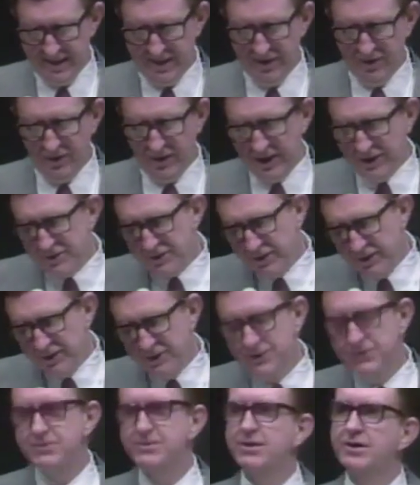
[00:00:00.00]

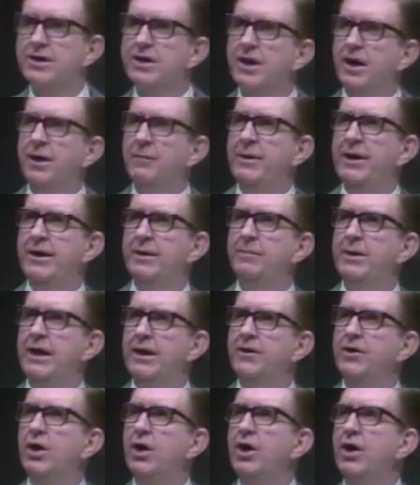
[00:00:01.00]
Grayson's comment
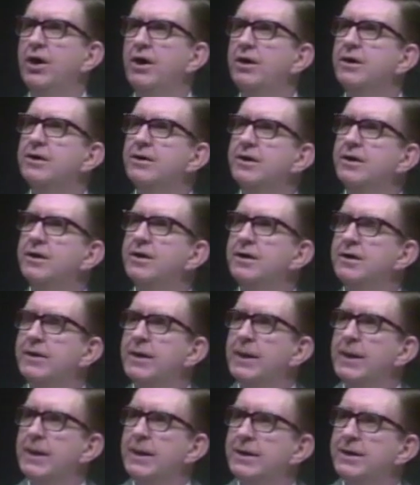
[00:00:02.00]
about ardor
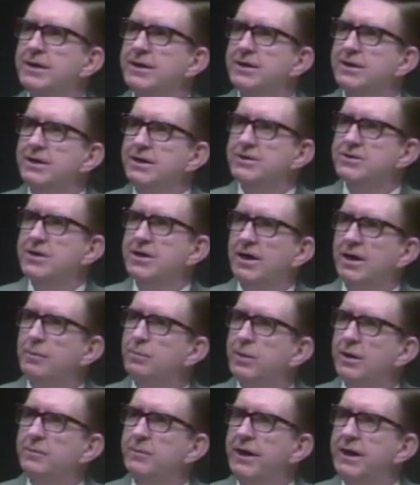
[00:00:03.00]
is
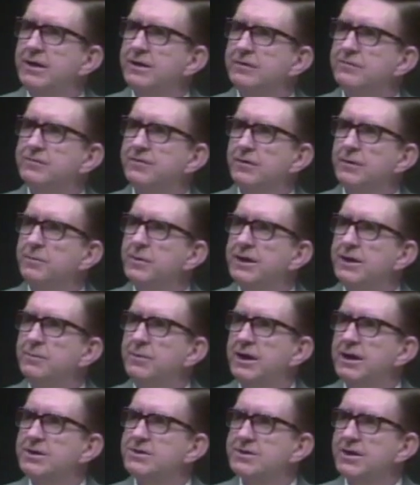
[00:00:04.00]
complemented for me
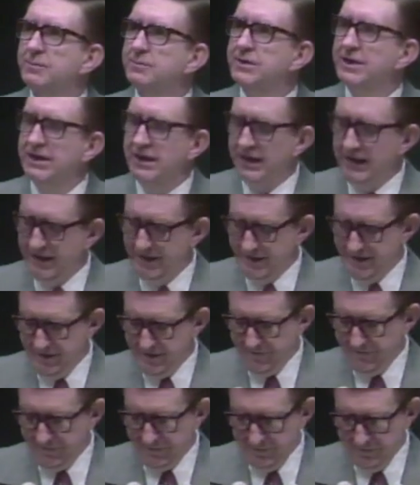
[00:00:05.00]
by something I
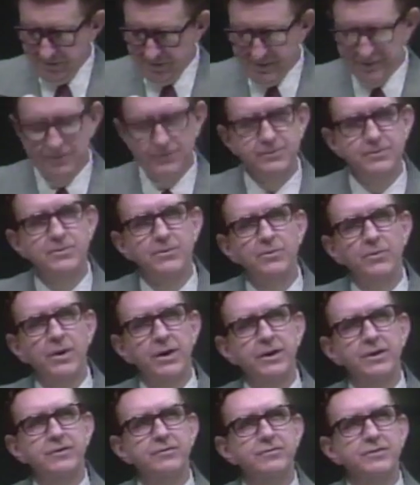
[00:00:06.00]
heard from two
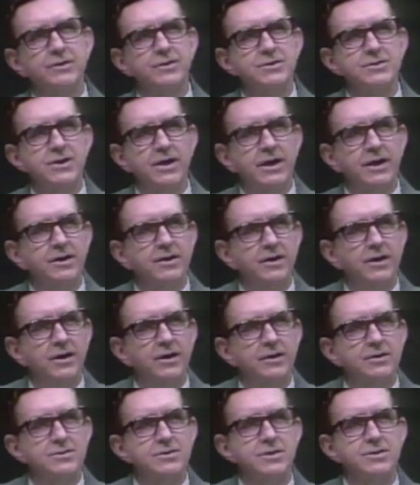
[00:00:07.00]
wonderful
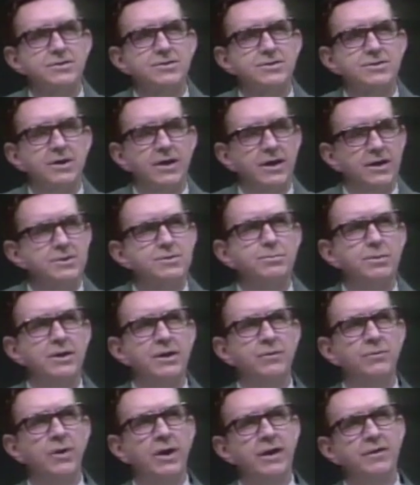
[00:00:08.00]
psychologists, a
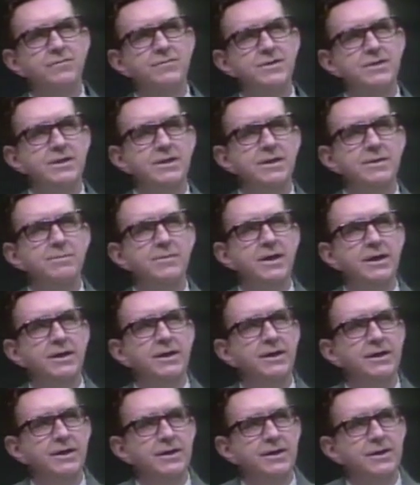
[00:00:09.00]
husband and wife team,
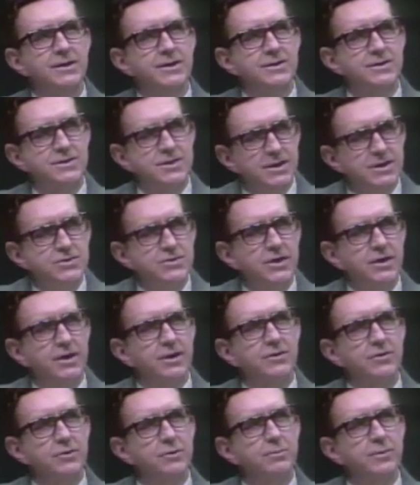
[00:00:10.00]
teaching
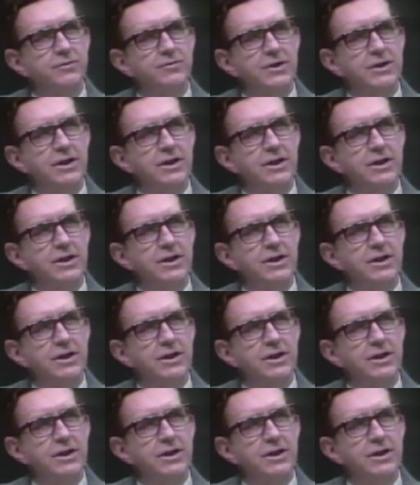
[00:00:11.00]
a group of